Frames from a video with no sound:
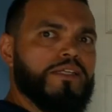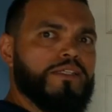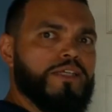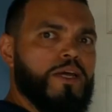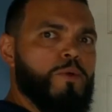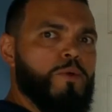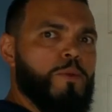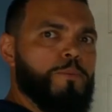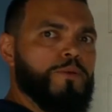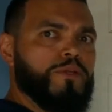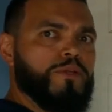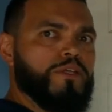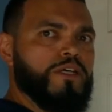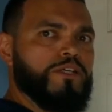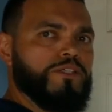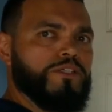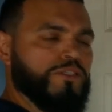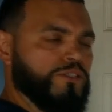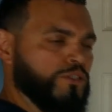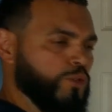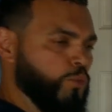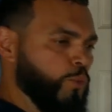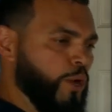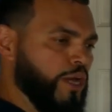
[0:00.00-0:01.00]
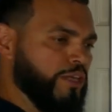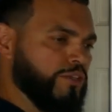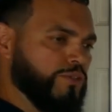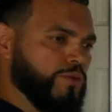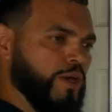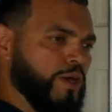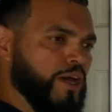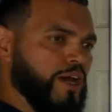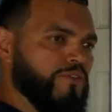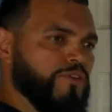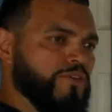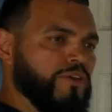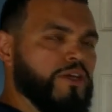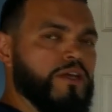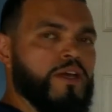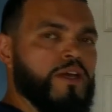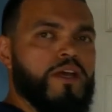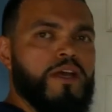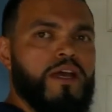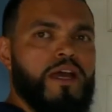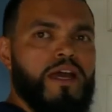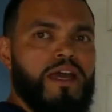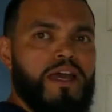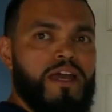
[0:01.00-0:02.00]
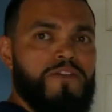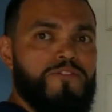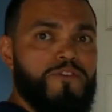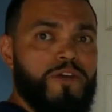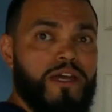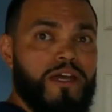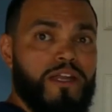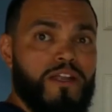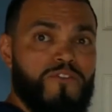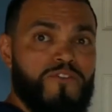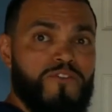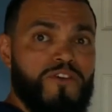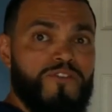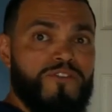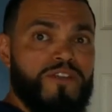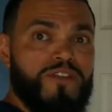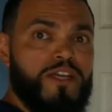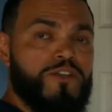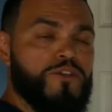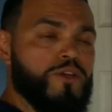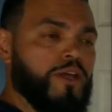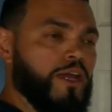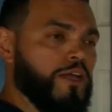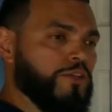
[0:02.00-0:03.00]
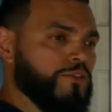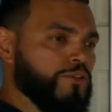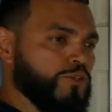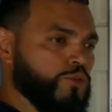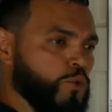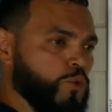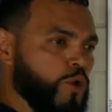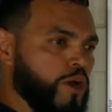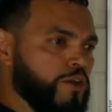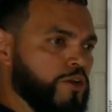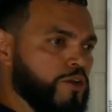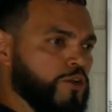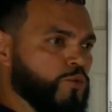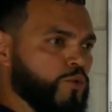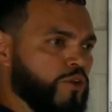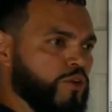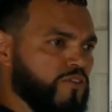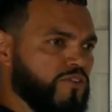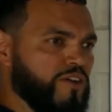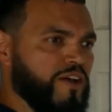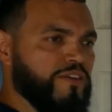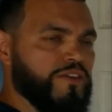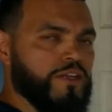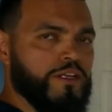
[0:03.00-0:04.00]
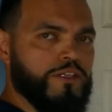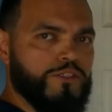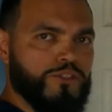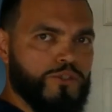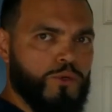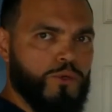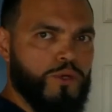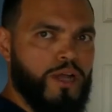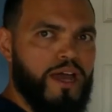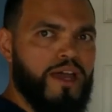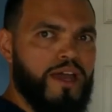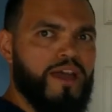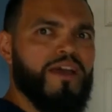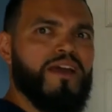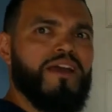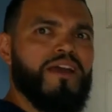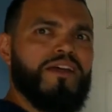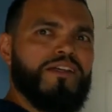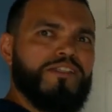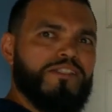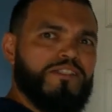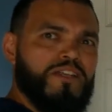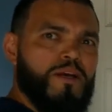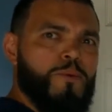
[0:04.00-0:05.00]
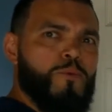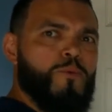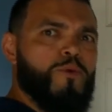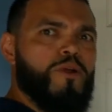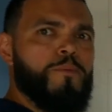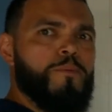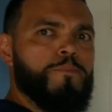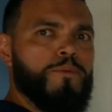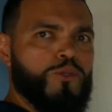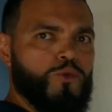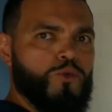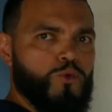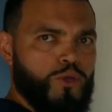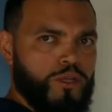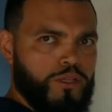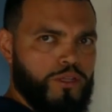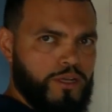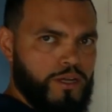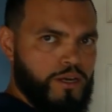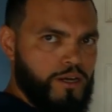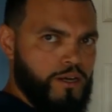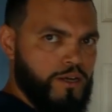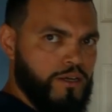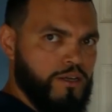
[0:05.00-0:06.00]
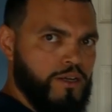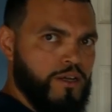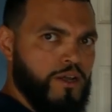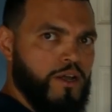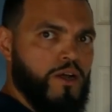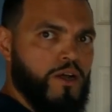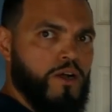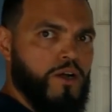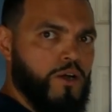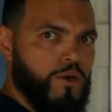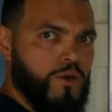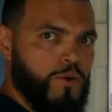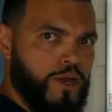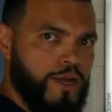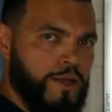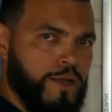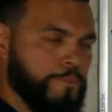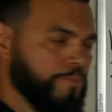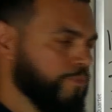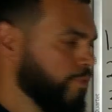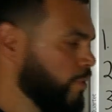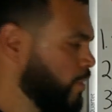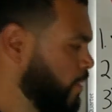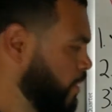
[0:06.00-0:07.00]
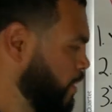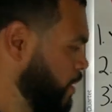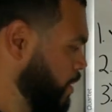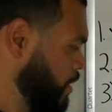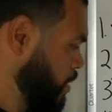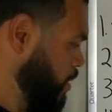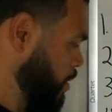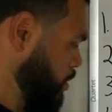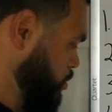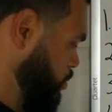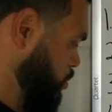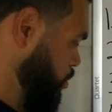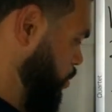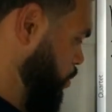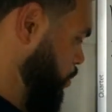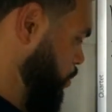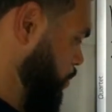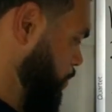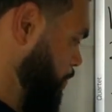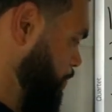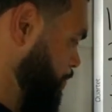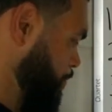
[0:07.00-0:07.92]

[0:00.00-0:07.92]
10 repetitions, the weight's too heavy. If you get to 15, you get to 20 or 25, then it's too light. Somewhere in between there, all right? So